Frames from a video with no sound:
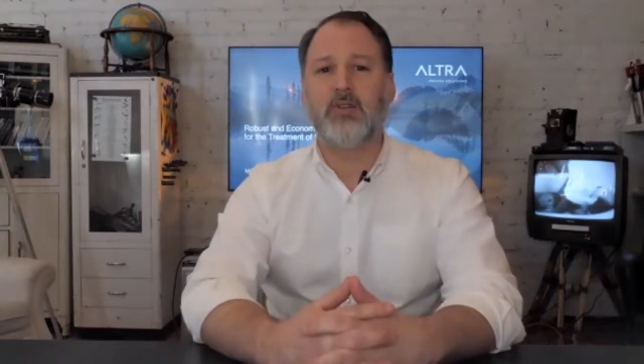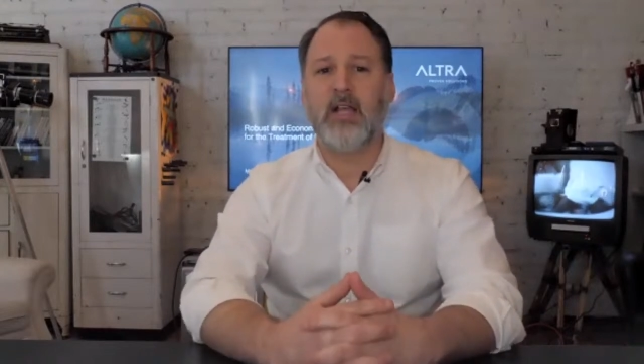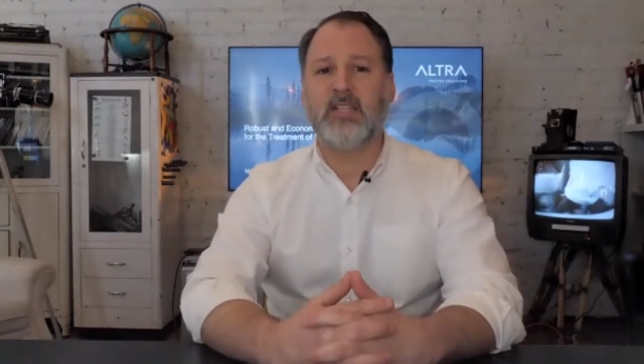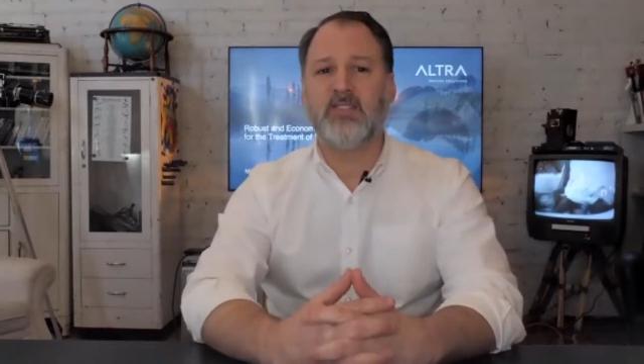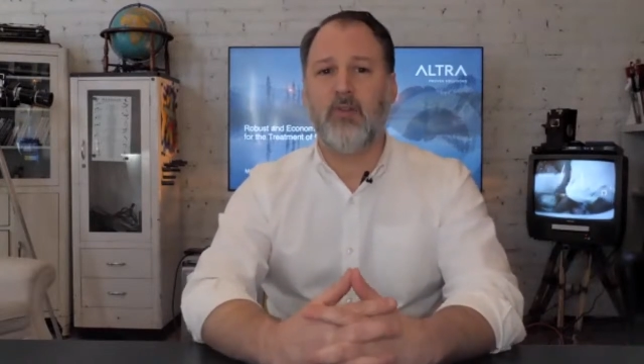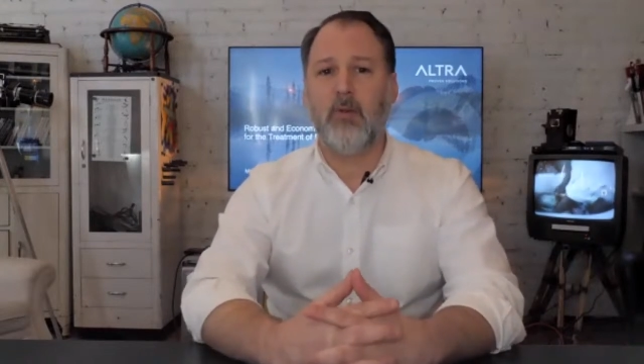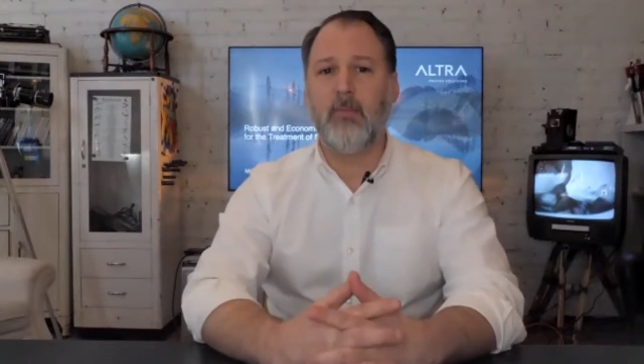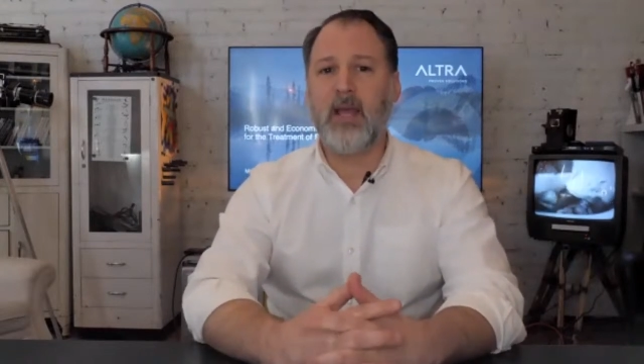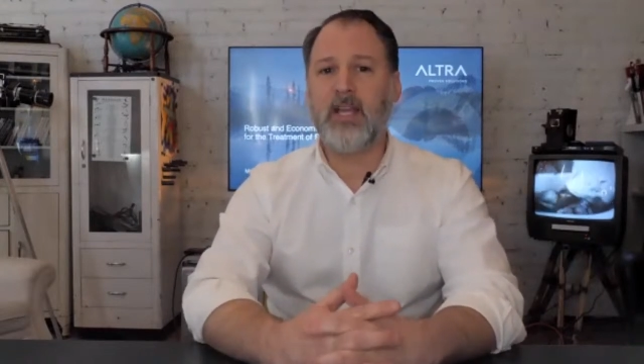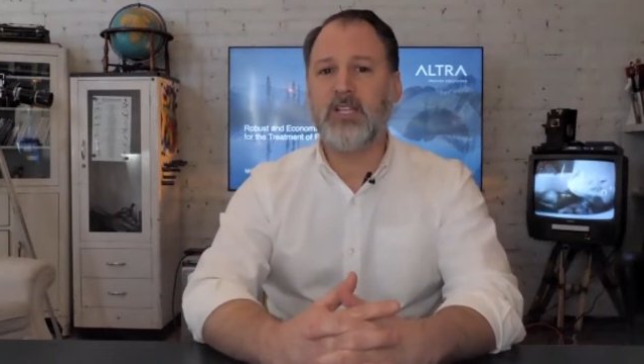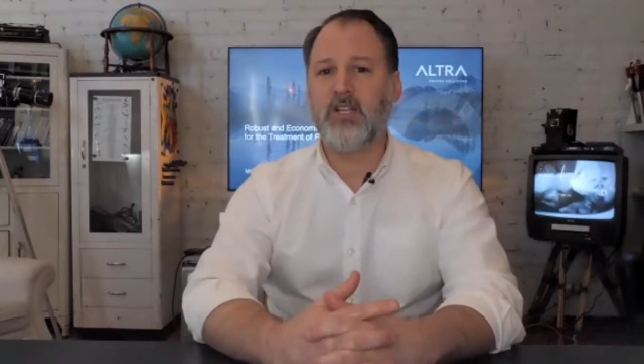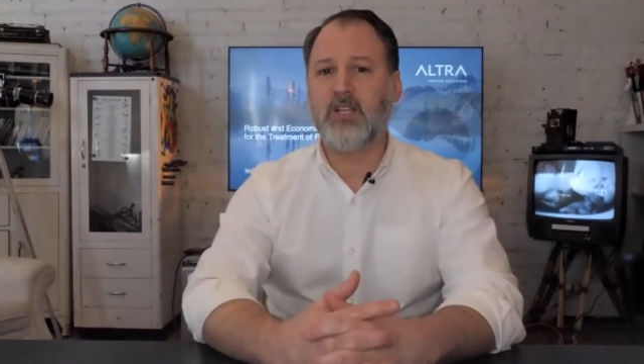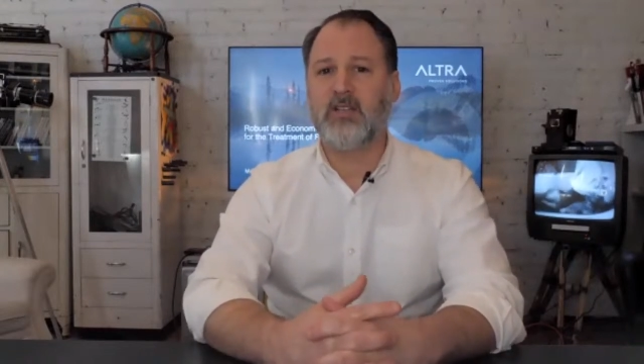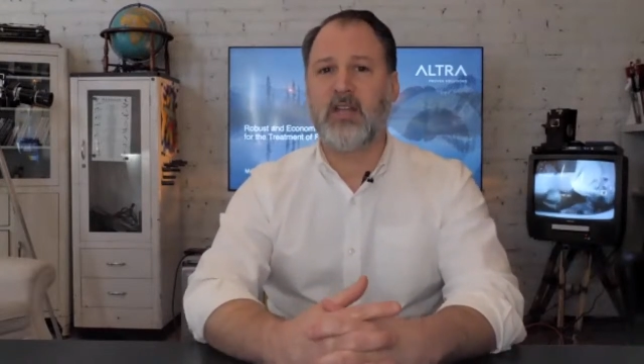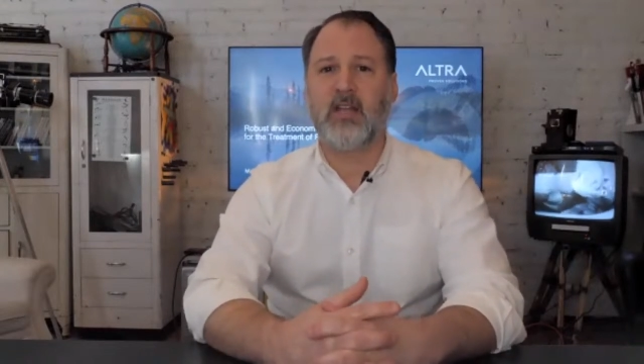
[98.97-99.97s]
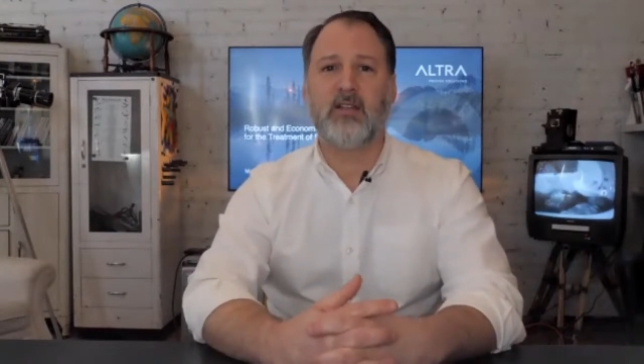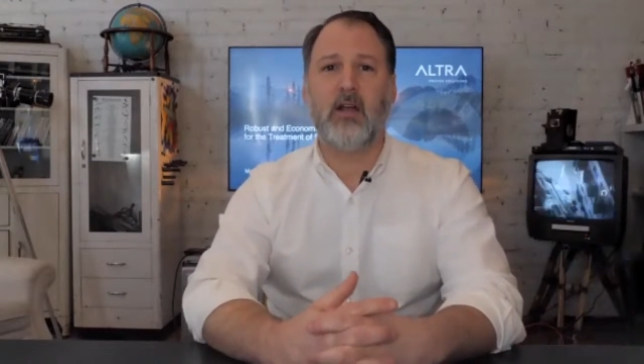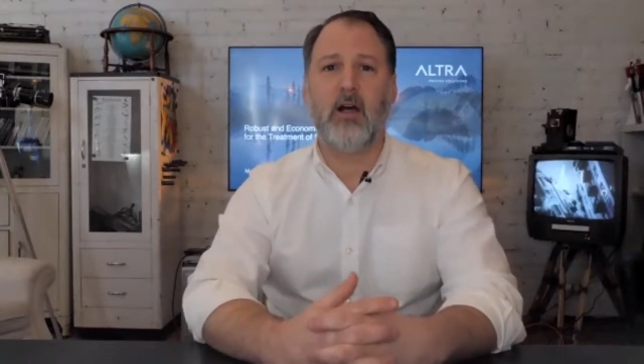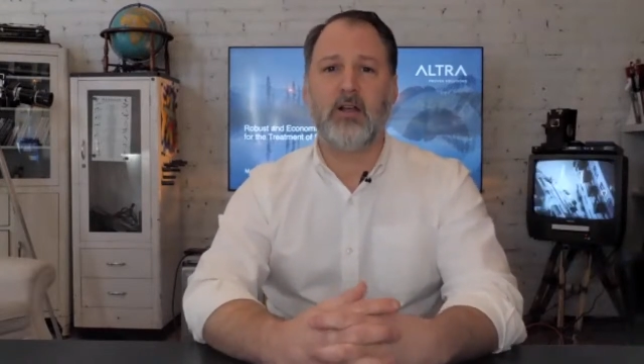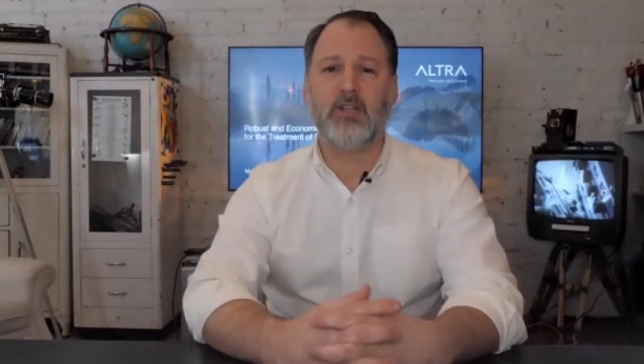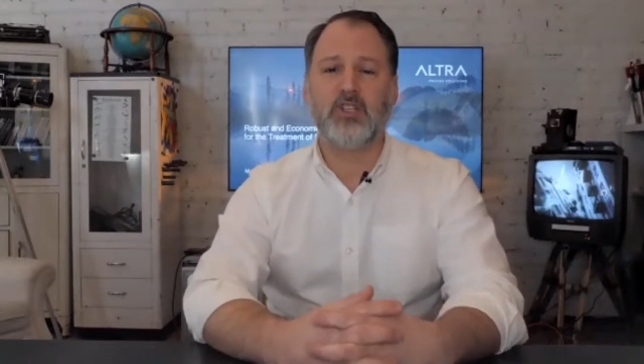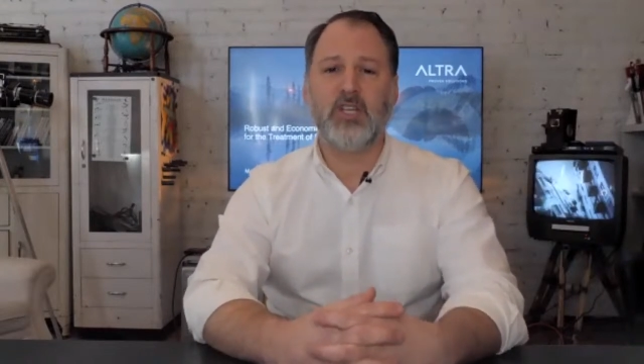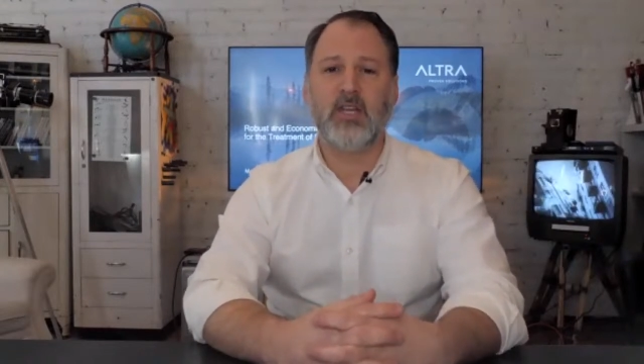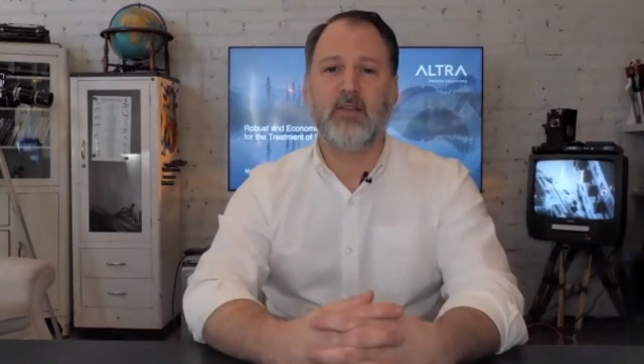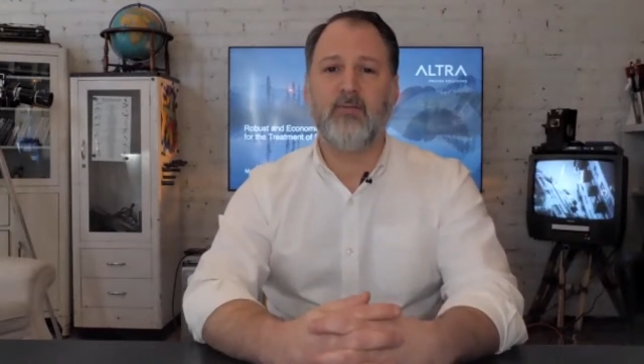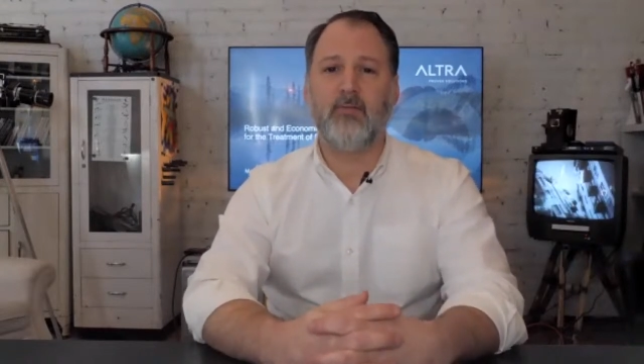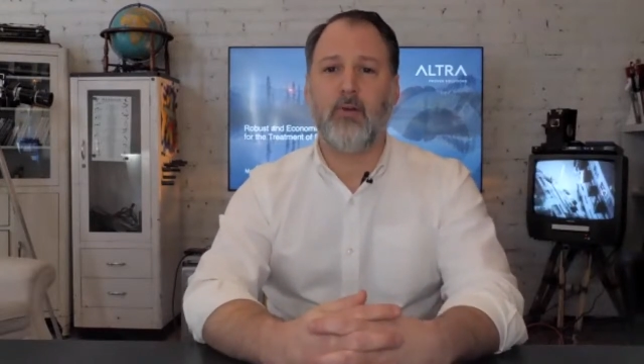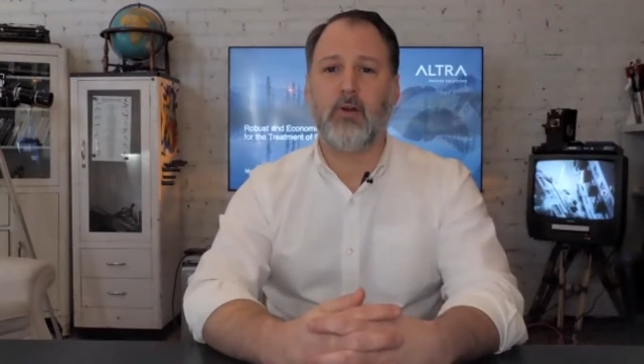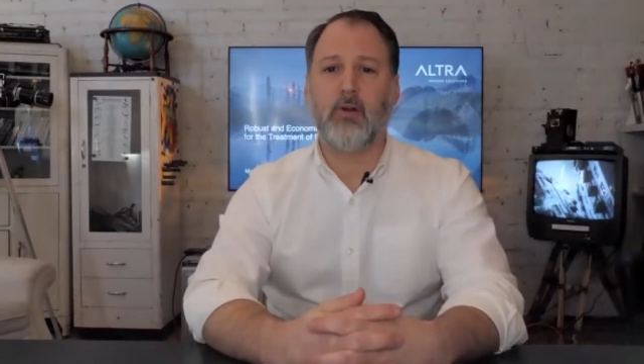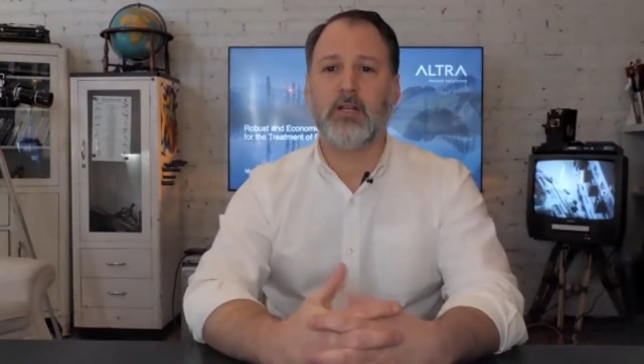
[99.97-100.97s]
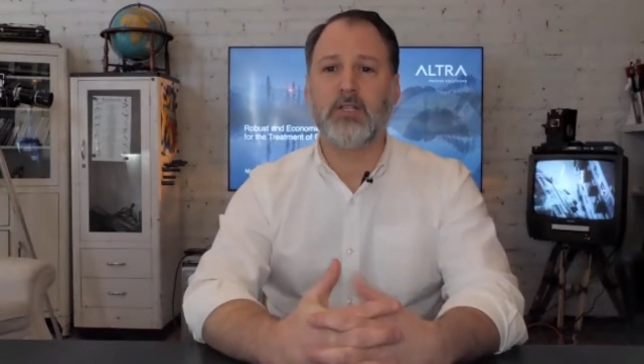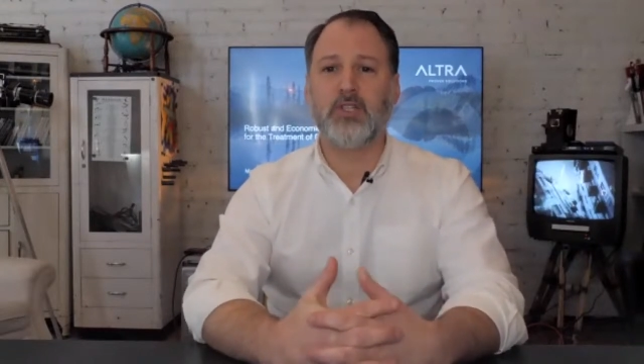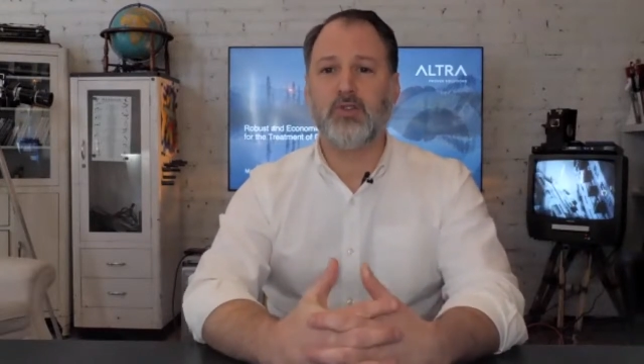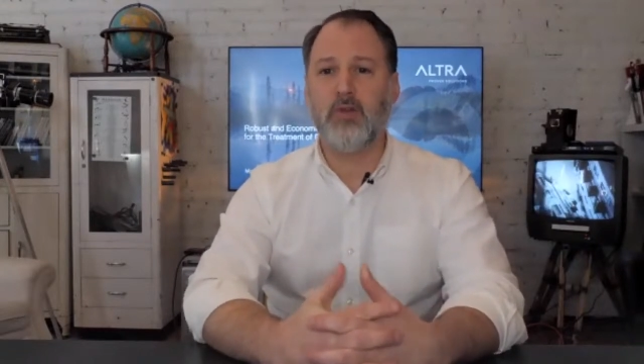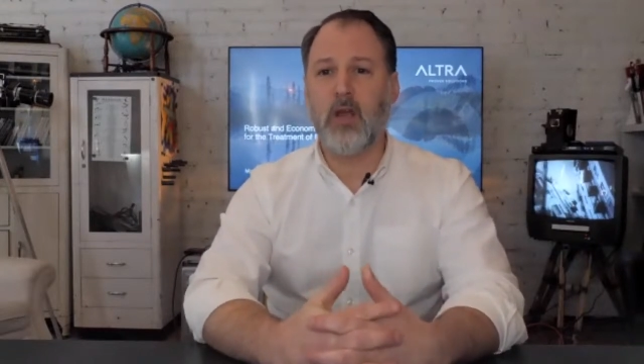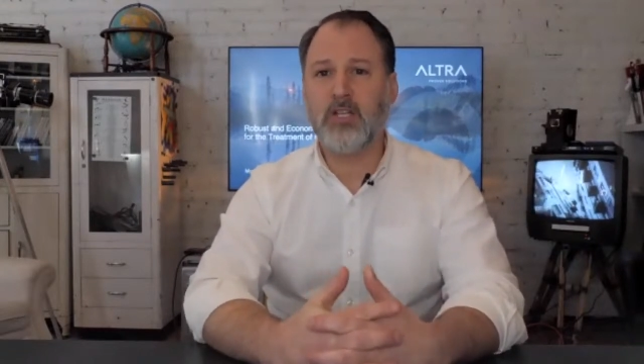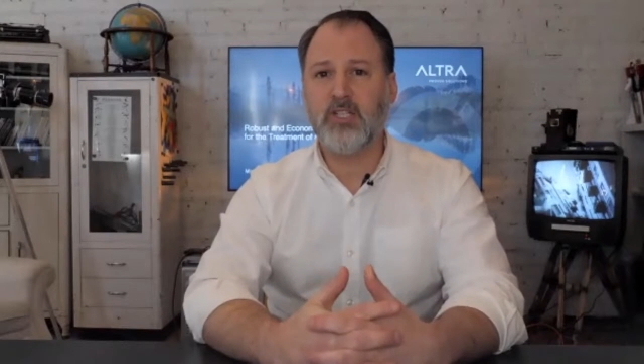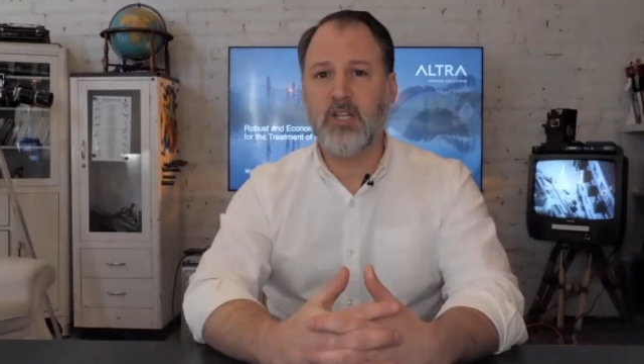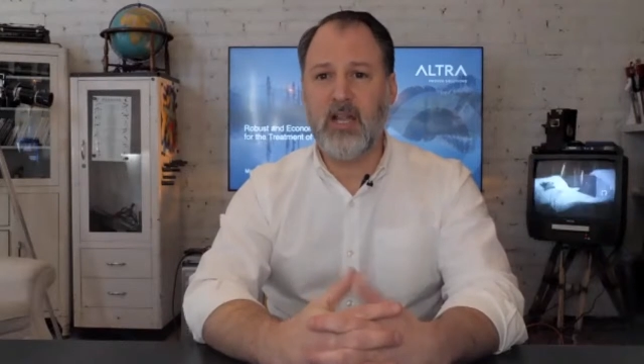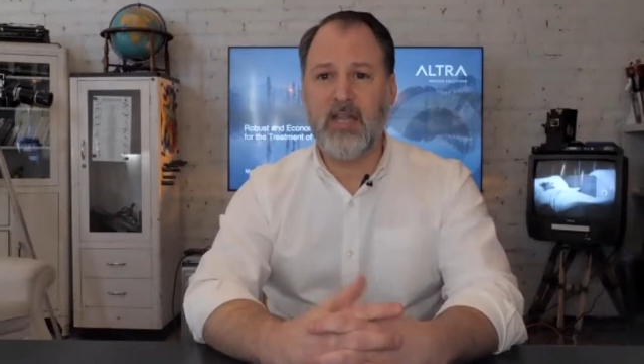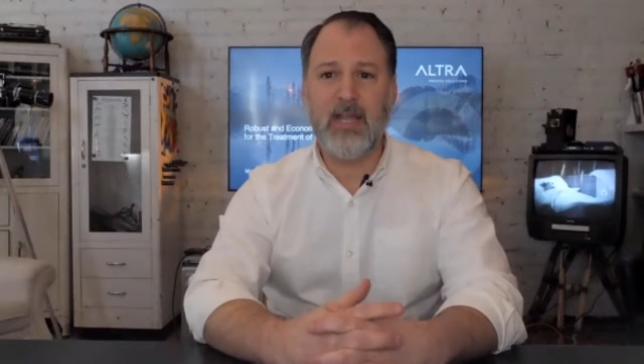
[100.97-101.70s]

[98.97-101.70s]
transformation technology for construction